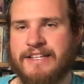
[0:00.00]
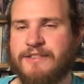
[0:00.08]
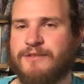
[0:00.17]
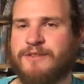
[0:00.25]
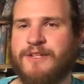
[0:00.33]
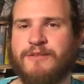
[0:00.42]

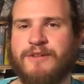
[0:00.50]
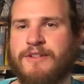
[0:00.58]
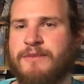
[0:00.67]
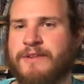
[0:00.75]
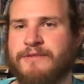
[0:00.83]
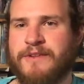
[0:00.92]
This one's going to run
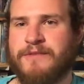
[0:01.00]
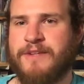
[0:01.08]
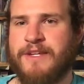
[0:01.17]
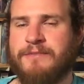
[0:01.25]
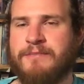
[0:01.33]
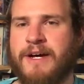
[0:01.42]
you about
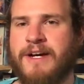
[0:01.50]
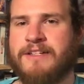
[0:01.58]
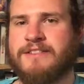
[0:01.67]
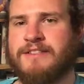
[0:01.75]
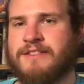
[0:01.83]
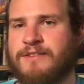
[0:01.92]
15
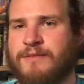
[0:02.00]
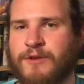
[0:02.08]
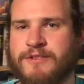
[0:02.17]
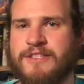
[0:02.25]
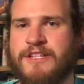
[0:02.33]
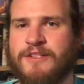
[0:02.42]
bucks.
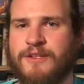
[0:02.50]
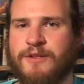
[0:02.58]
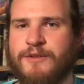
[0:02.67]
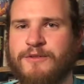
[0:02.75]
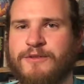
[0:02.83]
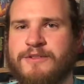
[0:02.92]
Once again,
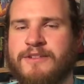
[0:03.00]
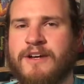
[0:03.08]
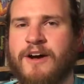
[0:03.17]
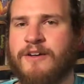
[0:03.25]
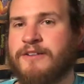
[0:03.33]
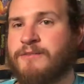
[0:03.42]
loose.
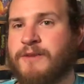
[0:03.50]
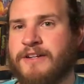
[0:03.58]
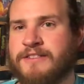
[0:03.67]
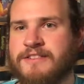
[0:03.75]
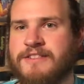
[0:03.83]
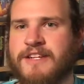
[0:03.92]
All these
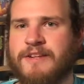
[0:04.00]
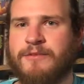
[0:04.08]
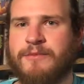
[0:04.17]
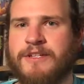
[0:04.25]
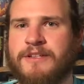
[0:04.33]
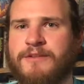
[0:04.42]
prices today
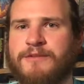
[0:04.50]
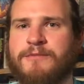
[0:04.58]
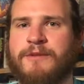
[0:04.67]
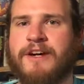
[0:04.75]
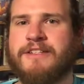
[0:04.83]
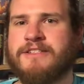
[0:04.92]
will be loose
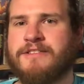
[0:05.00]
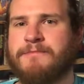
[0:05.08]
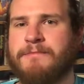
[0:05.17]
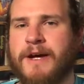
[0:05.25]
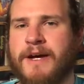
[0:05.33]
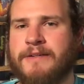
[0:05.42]
prices,
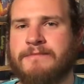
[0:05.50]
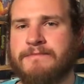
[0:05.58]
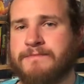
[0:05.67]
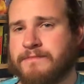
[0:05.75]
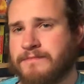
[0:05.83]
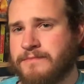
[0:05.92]
but
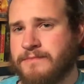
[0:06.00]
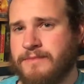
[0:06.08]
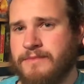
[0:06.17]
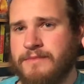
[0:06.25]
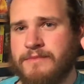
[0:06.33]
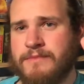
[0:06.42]

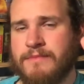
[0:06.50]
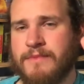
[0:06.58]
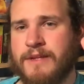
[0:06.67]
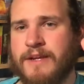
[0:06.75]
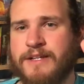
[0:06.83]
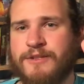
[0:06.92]

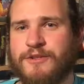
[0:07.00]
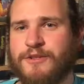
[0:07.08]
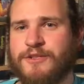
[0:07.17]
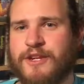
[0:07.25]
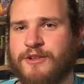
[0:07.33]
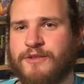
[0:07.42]
it's
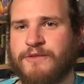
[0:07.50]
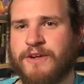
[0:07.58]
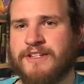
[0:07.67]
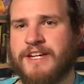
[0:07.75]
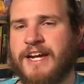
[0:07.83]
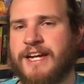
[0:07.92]
just such a
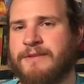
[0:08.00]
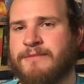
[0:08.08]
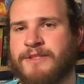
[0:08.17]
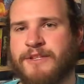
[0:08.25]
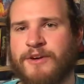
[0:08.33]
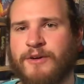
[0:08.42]
fun game.
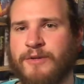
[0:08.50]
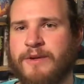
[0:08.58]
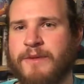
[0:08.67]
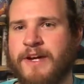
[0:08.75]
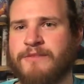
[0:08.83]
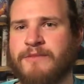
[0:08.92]
You know, a
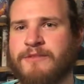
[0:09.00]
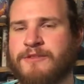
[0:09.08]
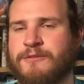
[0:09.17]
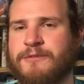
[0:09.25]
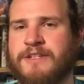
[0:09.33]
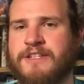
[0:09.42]
remake from the
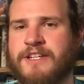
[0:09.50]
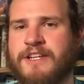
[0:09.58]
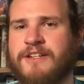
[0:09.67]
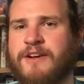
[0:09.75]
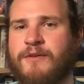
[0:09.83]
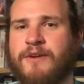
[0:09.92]
Super
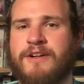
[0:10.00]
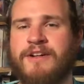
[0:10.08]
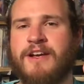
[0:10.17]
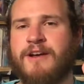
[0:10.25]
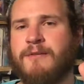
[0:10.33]
Nintendo one.